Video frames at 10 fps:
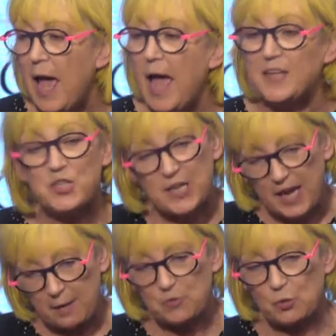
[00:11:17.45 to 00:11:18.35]
and she
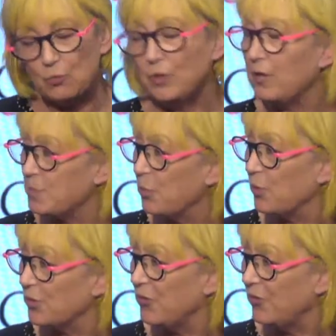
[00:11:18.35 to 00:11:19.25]
kept all those
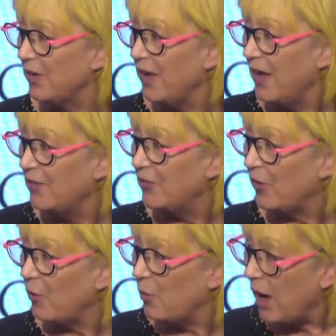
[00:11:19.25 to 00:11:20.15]
books
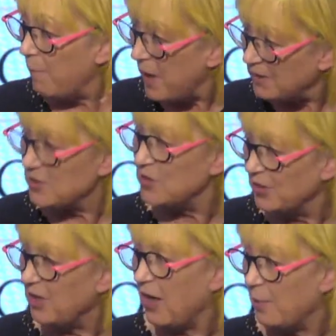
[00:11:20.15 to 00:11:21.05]
so amongst her
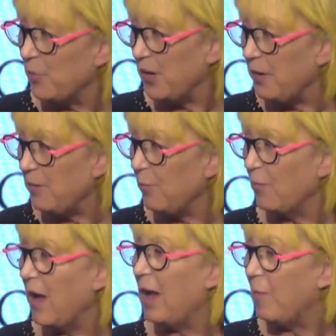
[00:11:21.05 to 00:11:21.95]
library
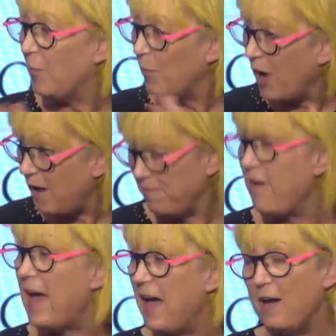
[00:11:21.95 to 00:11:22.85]
um, i
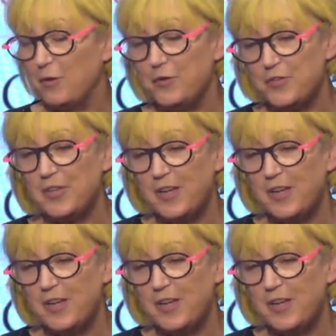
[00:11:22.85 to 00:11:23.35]
found